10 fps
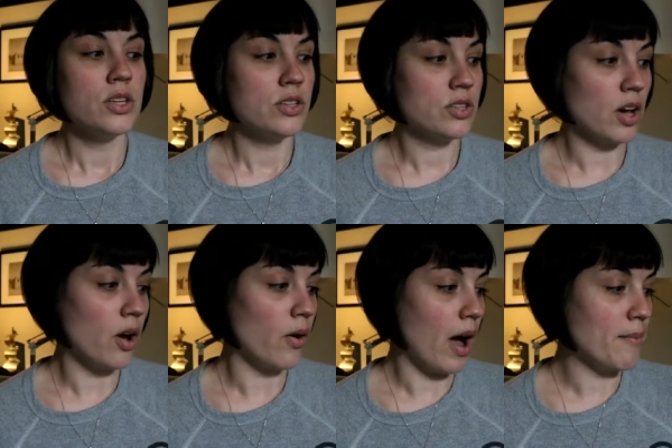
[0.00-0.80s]

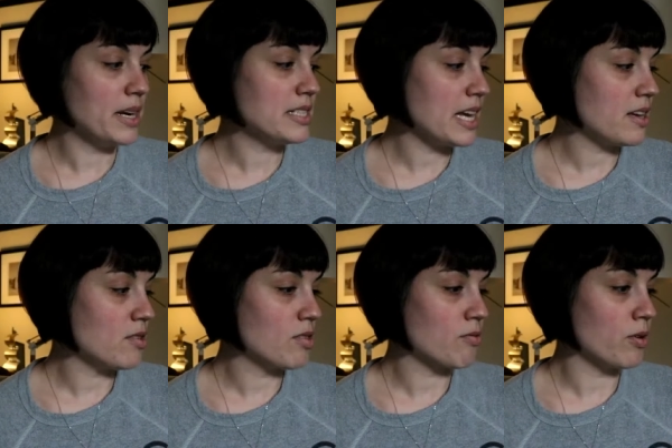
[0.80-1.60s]
So I'm going to take
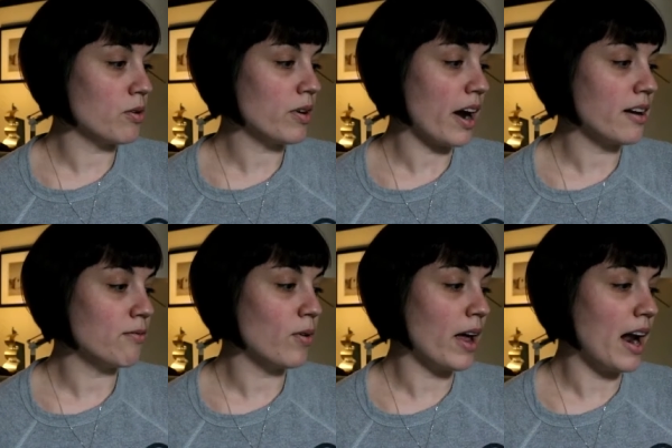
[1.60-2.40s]
you through kind
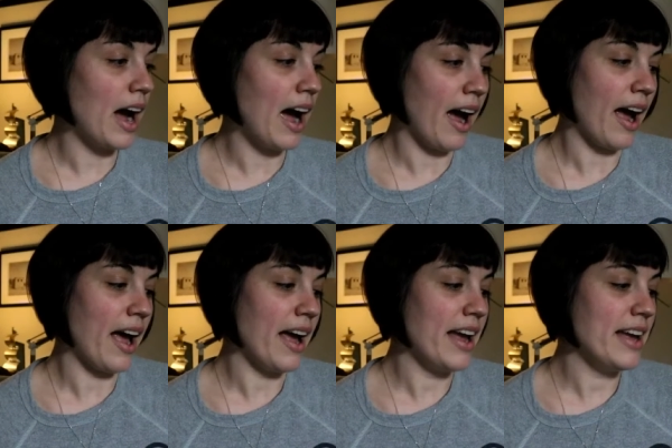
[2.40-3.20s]
of what
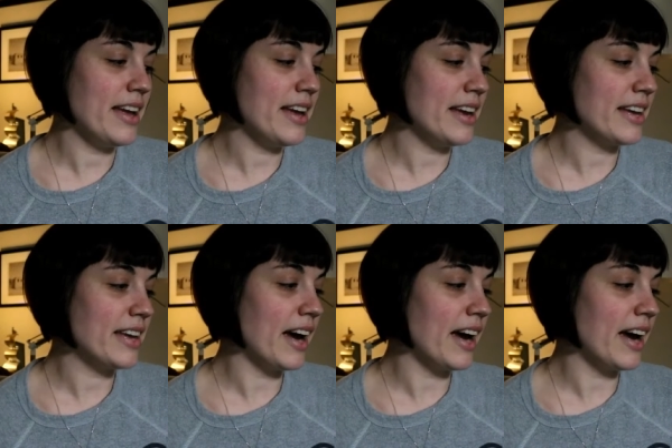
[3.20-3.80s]
I